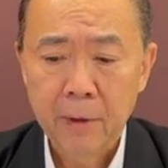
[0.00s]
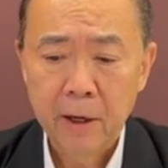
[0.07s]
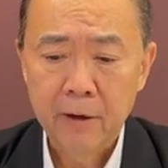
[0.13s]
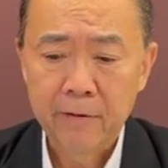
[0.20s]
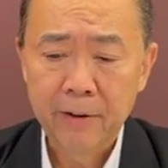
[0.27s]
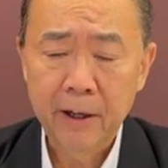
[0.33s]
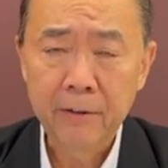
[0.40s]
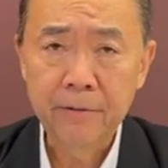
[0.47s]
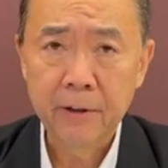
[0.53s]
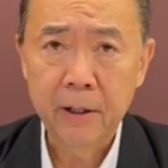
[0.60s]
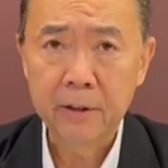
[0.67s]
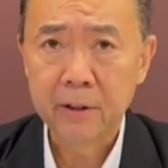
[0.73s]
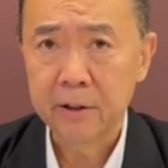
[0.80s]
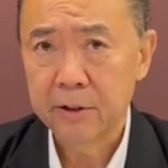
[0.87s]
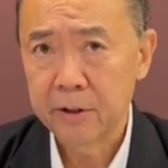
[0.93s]
if I
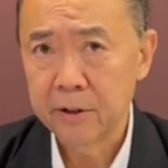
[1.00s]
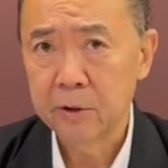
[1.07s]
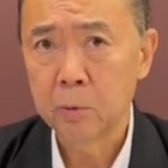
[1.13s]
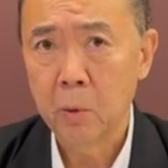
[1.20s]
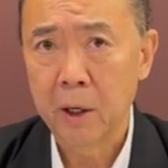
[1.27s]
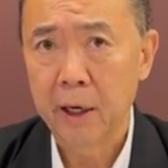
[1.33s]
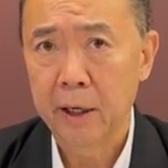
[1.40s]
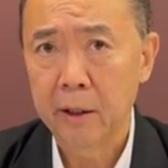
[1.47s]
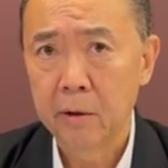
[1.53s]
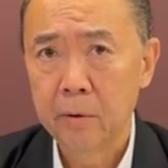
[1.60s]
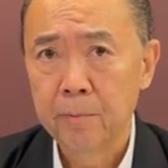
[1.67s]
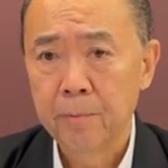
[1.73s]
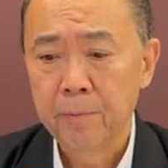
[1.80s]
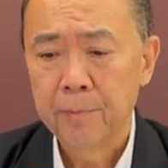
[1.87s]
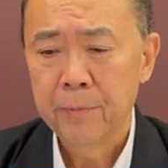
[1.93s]
felt that this wine
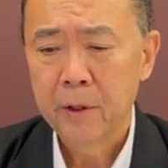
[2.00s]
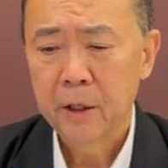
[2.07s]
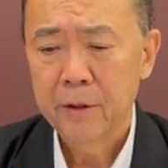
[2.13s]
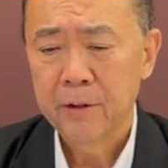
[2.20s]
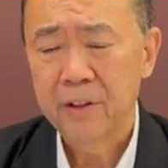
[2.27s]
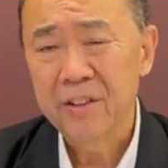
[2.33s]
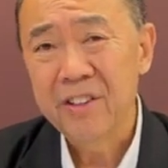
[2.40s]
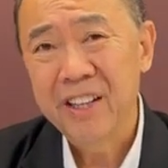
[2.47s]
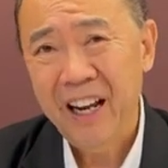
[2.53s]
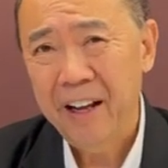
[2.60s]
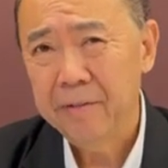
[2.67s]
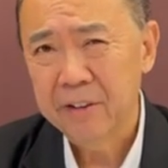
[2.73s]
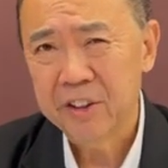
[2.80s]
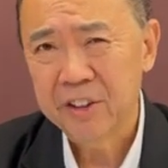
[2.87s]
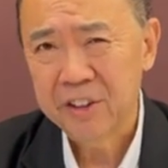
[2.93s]
didn't
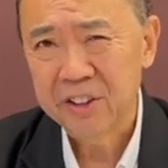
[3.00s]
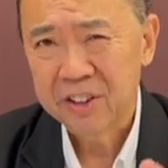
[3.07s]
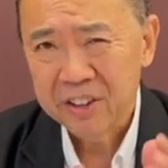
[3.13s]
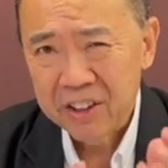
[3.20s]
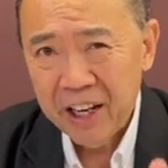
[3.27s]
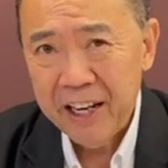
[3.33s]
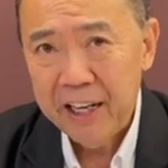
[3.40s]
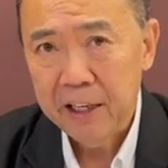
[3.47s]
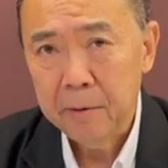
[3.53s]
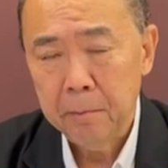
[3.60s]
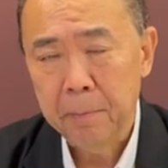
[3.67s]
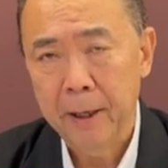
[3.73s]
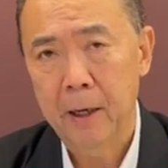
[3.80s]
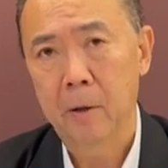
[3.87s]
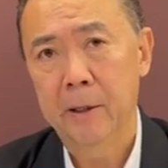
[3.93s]
have the staying
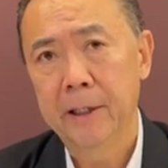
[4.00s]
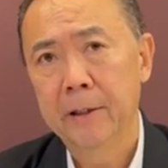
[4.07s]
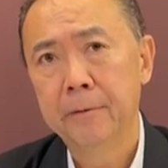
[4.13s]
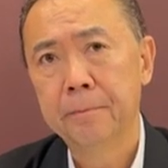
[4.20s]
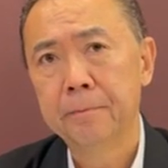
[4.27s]
power,